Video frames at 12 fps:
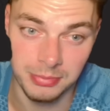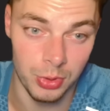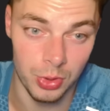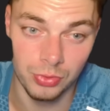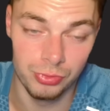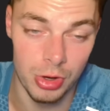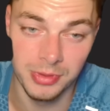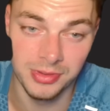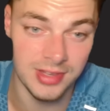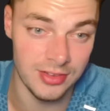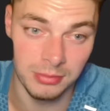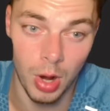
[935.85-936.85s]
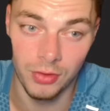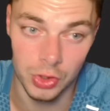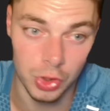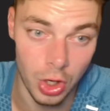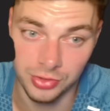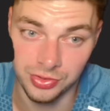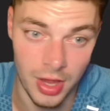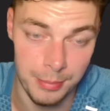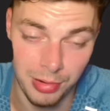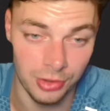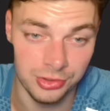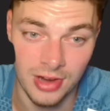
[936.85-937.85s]
But Ruben Selles is more of a longer term
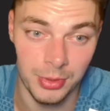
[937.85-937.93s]
project.